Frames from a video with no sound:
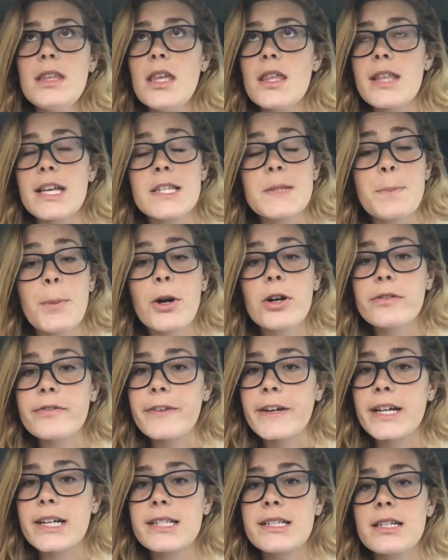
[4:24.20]
that's
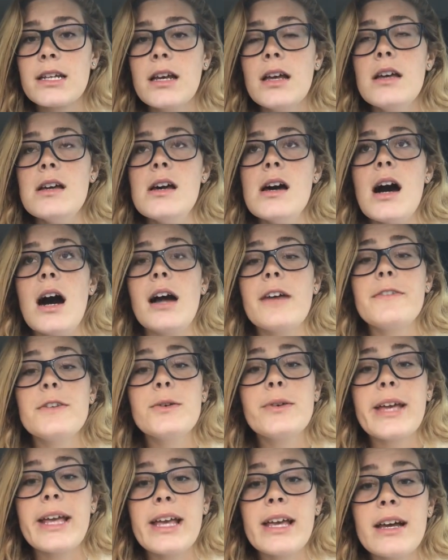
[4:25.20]
perfect. If
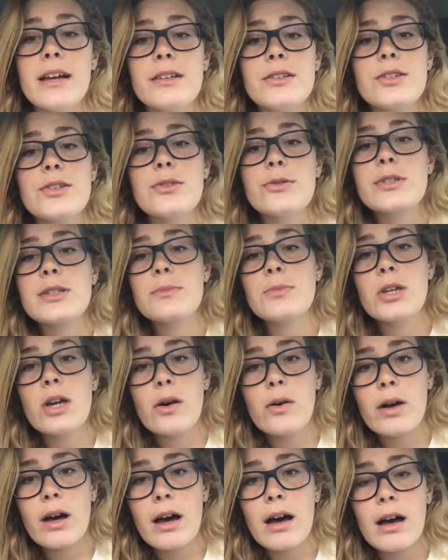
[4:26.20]
you can't, do some
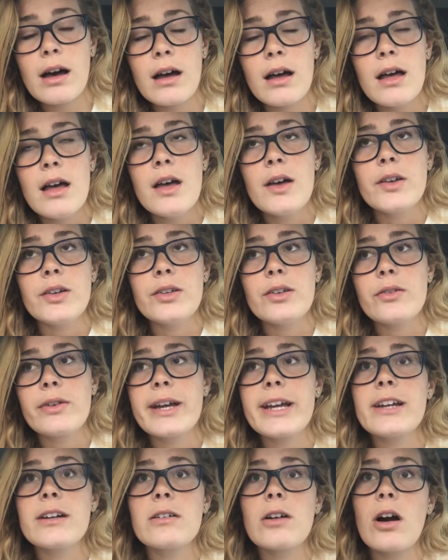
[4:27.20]
yoga, you know,
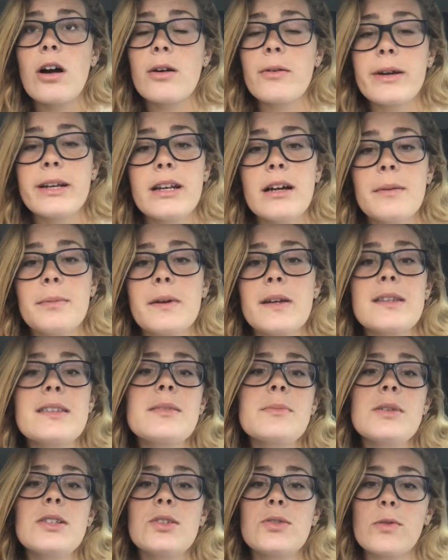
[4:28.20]
get your heart rate up, get
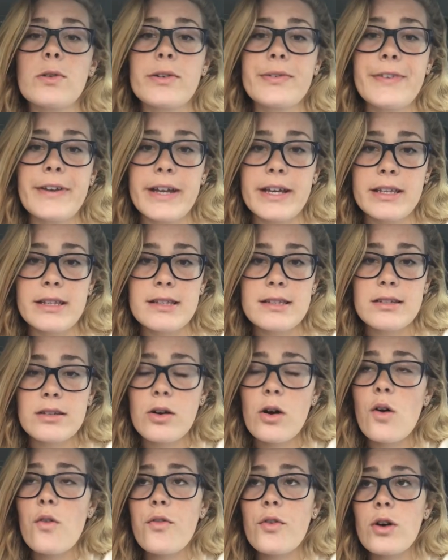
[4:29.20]
some endorphins,
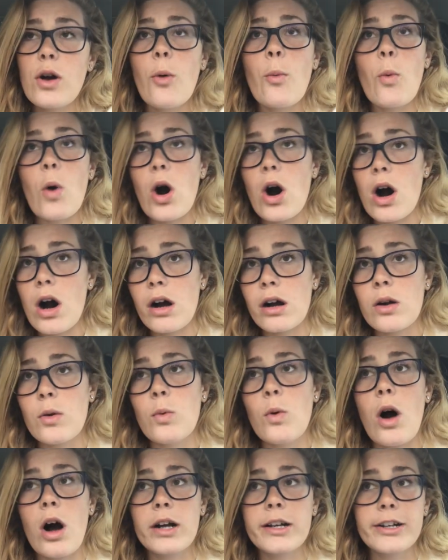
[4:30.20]
go for a walk
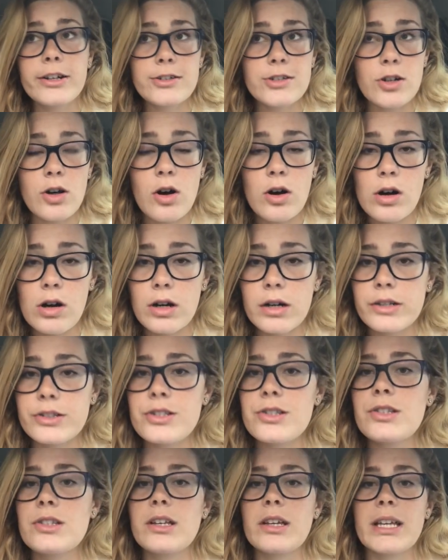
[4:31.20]
your dog,
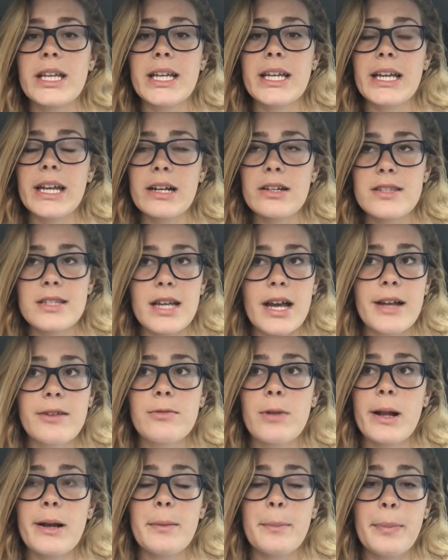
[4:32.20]
just get outside,
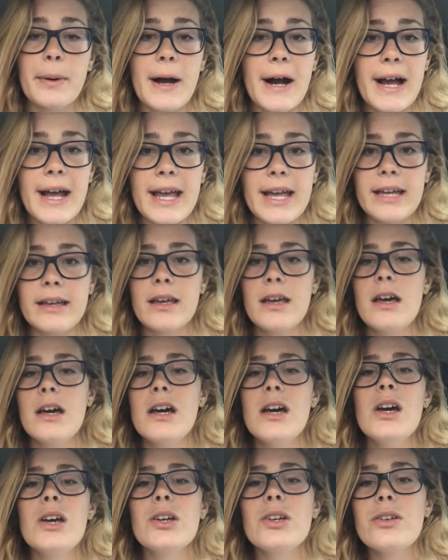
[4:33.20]
ride a bike.
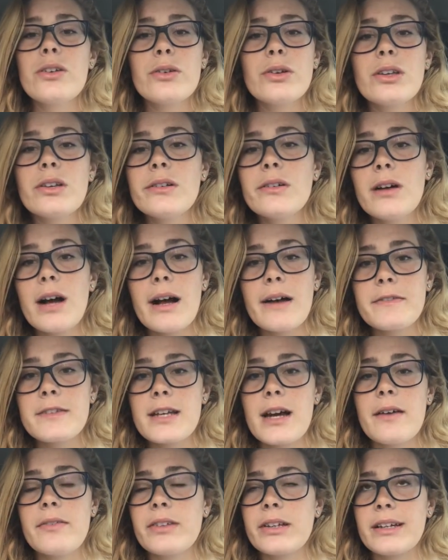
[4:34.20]
You know, you don't have
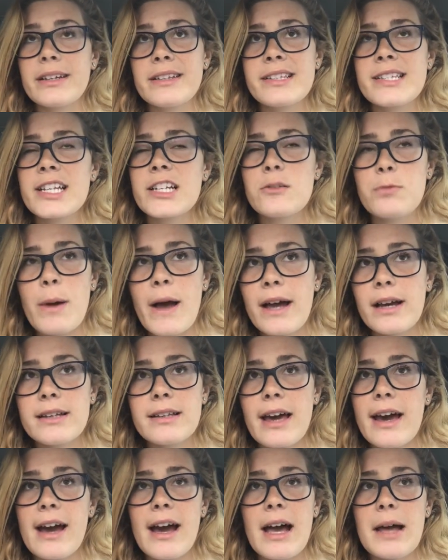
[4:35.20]
to have like
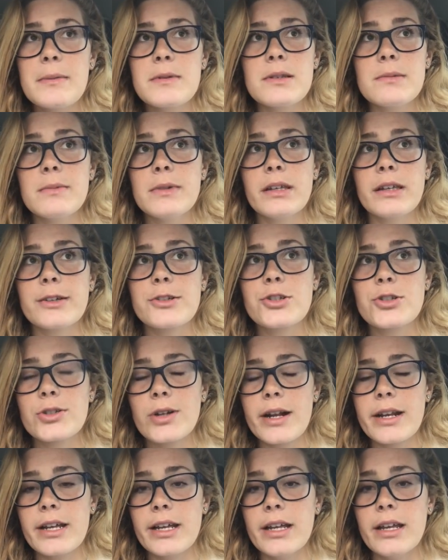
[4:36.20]
6-pack abs and be like
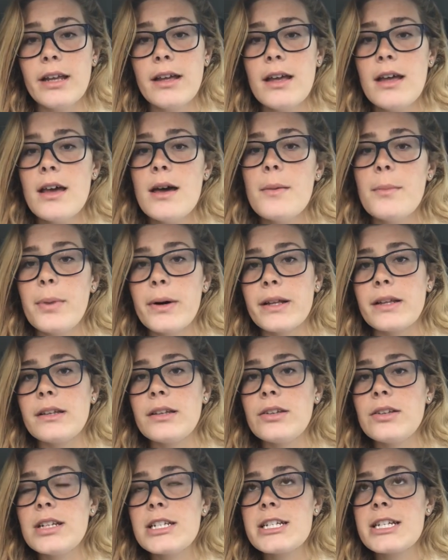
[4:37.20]
shredded,
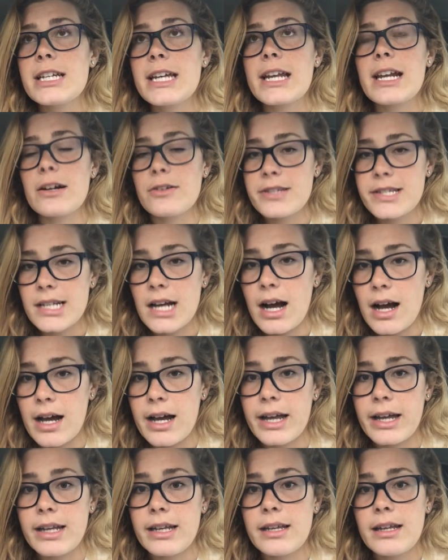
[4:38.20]
but you need to get
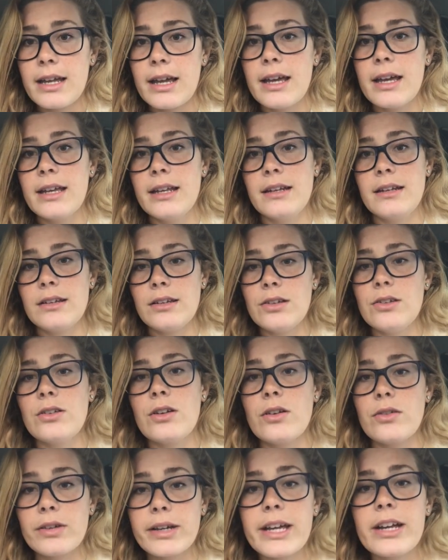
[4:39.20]
outside and, you
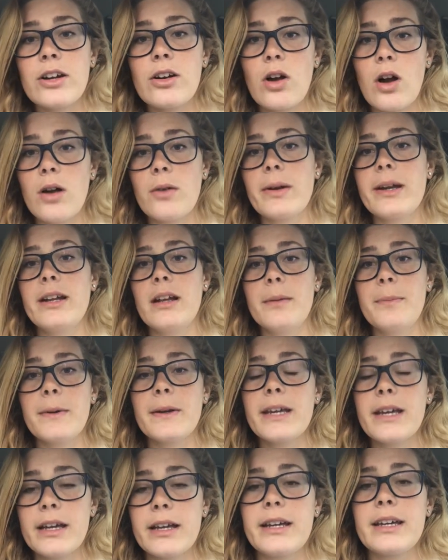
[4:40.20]
know, get your heart rate up
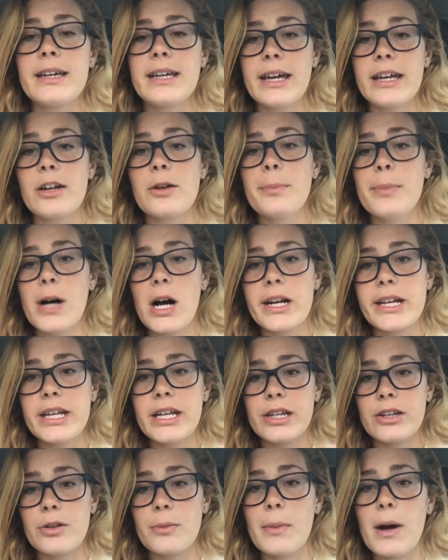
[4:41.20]
and get your
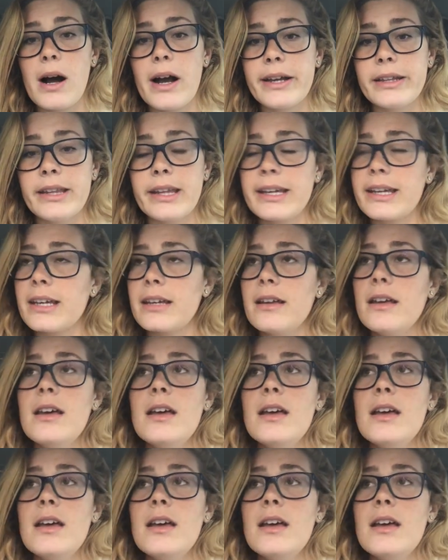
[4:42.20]
body and your mind like,